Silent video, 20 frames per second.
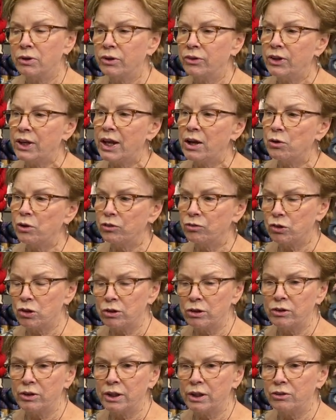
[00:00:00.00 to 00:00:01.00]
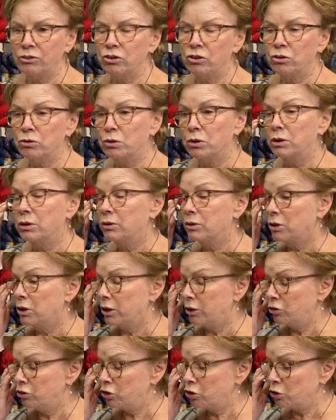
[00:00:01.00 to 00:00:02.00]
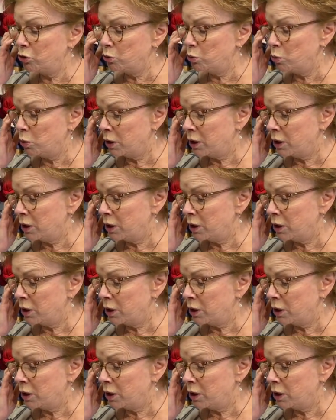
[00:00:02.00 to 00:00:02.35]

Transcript: Now I've gone down to a 2.